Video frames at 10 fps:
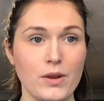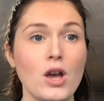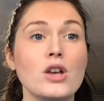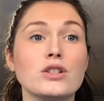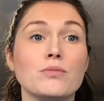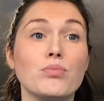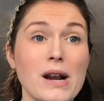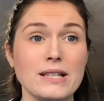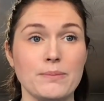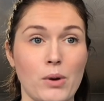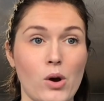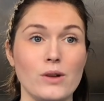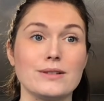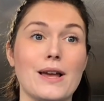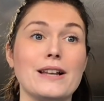So press
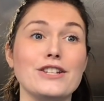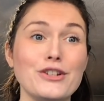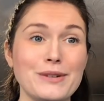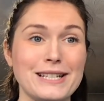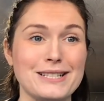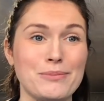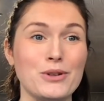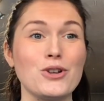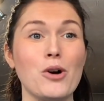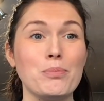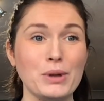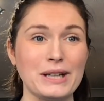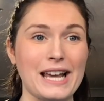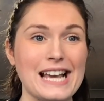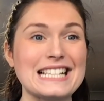pause and you need to put your bun
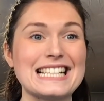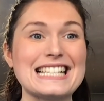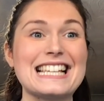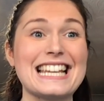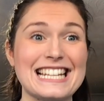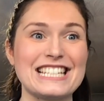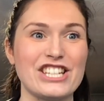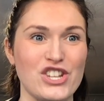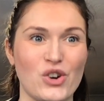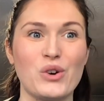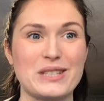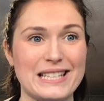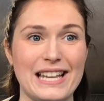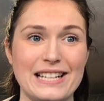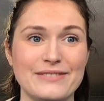cases into your
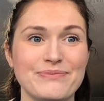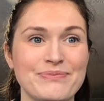tin.